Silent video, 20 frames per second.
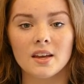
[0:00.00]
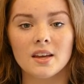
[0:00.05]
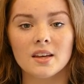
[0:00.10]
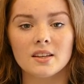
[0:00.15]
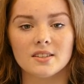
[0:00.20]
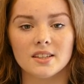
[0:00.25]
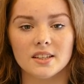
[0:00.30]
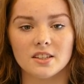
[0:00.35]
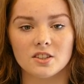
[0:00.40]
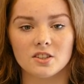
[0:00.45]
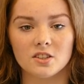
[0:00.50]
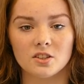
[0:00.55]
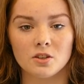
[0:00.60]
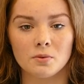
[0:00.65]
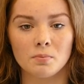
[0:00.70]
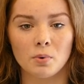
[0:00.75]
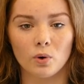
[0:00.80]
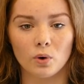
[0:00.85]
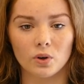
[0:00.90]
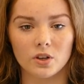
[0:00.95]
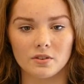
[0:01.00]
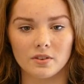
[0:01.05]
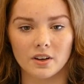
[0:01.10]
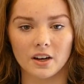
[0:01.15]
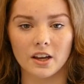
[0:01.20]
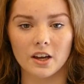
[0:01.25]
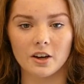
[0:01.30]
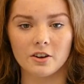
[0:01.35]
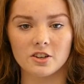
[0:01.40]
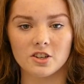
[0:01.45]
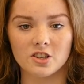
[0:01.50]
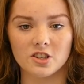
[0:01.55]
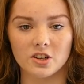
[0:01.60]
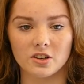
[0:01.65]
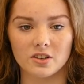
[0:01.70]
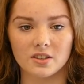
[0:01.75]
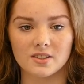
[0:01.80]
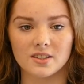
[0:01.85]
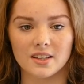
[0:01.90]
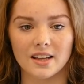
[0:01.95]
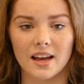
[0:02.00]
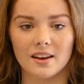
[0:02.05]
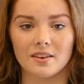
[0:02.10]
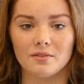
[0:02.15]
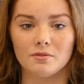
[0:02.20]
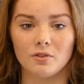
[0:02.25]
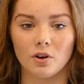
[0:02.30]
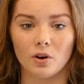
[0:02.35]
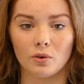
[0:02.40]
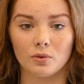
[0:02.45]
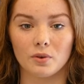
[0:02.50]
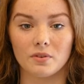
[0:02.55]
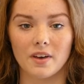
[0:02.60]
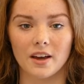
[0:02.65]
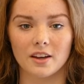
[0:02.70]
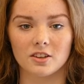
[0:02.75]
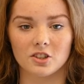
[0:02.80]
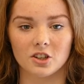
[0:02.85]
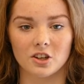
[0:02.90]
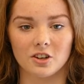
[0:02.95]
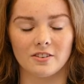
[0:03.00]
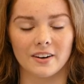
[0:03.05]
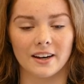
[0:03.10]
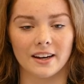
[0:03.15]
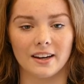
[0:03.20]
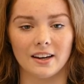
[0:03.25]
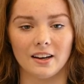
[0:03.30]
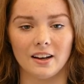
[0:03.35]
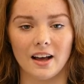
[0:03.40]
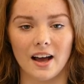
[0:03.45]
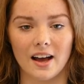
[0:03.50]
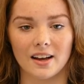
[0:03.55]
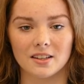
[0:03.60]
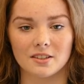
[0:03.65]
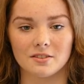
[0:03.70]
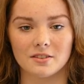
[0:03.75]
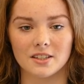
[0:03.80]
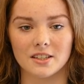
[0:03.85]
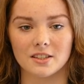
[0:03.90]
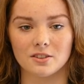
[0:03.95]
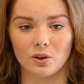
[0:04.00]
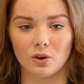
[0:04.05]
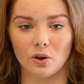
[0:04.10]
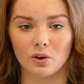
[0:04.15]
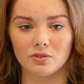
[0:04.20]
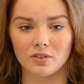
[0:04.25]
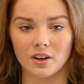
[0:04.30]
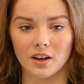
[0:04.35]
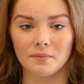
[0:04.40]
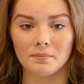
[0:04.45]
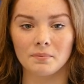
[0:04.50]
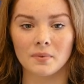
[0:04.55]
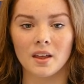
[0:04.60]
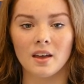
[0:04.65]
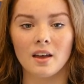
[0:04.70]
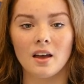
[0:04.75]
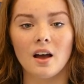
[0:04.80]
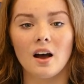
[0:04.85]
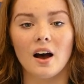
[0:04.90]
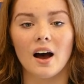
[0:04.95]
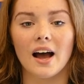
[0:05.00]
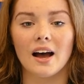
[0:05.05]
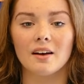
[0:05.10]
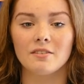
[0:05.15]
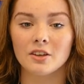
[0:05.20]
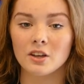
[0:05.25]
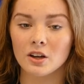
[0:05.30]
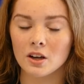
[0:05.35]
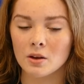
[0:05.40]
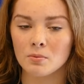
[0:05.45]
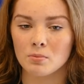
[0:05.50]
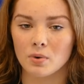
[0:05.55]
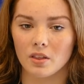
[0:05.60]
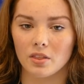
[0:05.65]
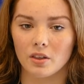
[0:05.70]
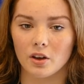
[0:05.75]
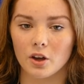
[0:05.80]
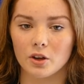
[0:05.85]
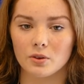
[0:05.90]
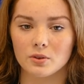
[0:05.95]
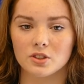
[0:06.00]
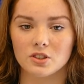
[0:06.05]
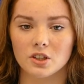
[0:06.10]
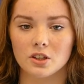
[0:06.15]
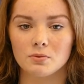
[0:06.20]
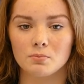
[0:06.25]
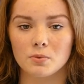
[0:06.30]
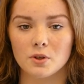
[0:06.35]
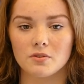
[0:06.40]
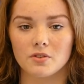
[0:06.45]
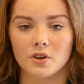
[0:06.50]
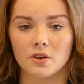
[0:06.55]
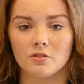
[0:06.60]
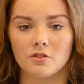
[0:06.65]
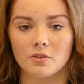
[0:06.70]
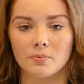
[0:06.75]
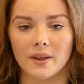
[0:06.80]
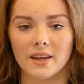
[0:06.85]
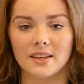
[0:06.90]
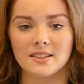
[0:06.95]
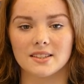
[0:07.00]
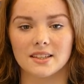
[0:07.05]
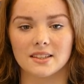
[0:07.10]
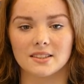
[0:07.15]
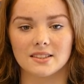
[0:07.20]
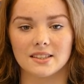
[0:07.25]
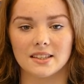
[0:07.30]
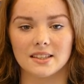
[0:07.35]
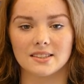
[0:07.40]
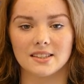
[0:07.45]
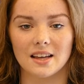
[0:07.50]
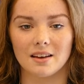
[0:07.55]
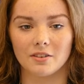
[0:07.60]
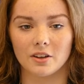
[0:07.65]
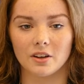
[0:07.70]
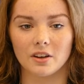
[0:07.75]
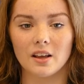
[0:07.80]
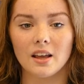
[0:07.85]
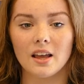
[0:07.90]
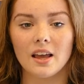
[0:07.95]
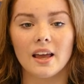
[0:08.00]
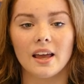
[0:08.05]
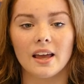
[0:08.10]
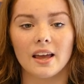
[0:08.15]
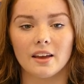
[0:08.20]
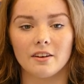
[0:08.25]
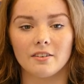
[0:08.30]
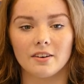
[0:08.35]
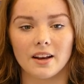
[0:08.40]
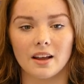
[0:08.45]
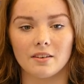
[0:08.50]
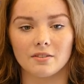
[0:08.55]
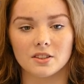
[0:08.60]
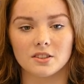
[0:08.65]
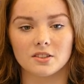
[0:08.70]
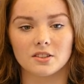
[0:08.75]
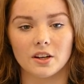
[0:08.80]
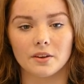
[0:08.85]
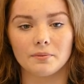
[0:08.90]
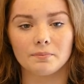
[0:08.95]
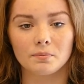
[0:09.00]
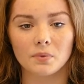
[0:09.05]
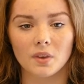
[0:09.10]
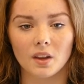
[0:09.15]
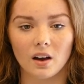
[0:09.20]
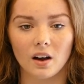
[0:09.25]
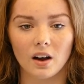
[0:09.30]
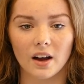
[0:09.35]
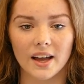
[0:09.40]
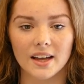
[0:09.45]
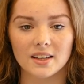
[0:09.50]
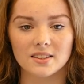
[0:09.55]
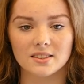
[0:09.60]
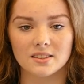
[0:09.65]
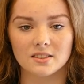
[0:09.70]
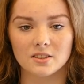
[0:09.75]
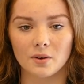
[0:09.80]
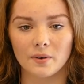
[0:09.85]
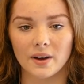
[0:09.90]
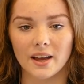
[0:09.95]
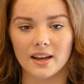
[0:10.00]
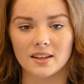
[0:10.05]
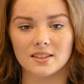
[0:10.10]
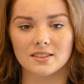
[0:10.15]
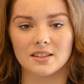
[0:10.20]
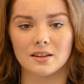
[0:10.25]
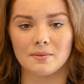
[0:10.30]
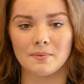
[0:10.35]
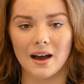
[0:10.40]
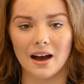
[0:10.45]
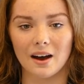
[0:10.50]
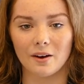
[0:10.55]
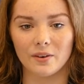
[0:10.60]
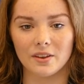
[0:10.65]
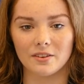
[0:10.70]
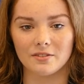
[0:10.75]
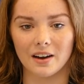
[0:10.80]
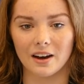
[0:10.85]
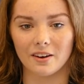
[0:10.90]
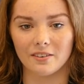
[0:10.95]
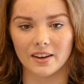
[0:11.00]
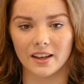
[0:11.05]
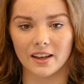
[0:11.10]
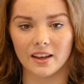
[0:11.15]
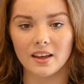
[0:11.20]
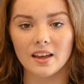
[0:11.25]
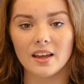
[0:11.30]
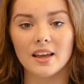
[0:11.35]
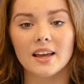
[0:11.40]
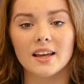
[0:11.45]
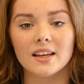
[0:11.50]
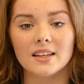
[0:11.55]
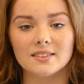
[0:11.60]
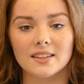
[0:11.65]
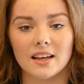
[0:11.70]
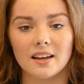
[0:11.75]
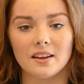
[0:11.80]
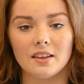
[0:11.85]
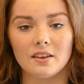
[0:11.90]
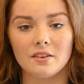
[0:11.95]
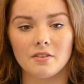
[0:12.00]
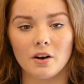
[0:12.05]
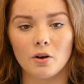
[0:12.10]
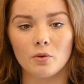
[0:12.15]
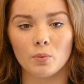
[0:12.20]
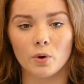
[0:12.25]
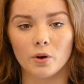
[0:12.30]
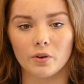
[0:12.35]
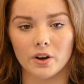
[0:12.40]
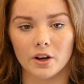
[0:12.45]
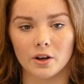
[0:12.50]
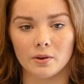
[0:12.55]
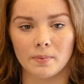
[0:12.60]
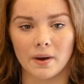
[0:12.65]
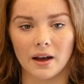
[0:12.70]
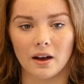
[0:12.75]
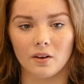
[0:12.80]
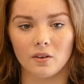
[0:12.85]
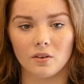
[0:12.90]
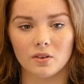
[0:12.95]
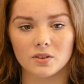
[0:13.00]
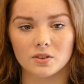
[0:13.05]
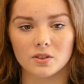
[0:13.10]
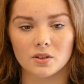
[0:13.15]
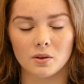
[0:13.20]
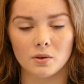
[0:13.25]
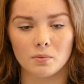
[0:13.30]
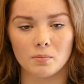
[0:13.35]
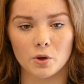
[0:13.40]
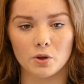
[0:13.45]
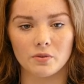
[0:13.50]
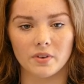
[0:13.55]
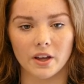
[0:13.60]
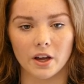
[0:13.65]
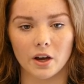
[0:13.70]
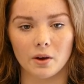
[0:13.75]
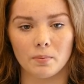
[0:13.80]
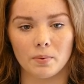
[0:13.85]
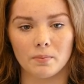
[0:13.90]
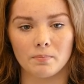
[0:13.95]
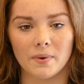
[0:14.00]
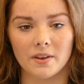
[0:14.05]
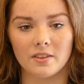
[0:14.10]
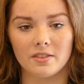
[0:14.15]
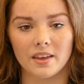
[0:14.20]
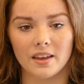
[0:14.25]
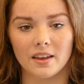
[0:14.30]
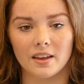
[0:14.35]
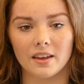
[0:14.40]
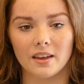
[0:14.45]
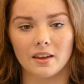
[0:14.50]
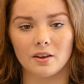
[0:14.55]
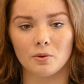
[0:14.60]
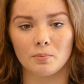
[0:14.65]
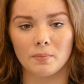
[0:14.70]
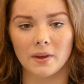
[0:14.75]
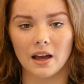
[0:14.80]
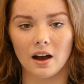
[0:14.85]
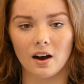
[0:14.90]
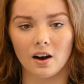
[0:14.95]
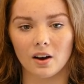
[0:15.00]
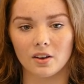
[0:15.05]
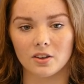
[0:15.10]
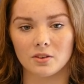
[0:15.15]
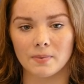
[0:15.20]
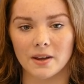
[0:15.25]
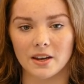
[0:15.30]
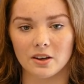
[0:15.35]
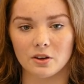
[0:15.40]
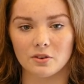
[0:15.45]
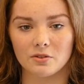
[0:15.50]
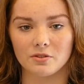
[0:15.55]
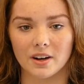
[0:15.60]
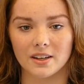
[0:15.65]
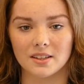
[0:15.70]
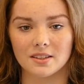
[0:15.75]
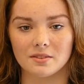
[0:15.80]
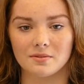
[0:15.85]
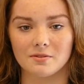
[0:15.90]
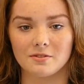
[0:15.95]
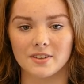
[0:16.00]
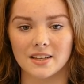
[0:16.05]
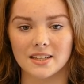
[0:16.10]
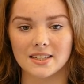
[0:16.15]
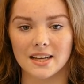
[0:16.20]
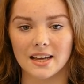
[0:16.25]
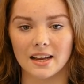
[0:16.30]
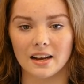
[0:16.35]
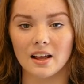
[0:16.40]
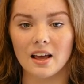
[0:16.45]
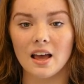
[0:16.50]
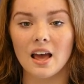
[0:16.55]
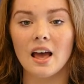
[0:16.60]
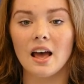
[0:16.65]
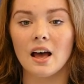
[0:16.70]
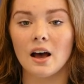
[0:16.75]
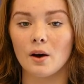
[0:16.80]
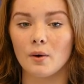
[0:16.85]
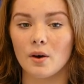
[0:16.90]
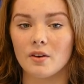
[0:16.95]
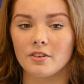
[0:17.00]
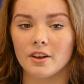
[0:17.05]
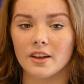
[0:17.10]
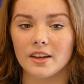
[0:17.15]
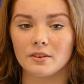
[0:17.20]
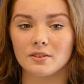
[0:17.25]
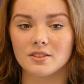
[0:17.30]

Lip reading: Teachers are supportive and encourage students to get involved with extracurricular activities on offer. I have a younger brother who has just moved up from year 6 to year 7 here at Neverstow. I asked him how he found it. He said that he felt worried about moving up and thinking it would be hard to make new friends and fit in. However, he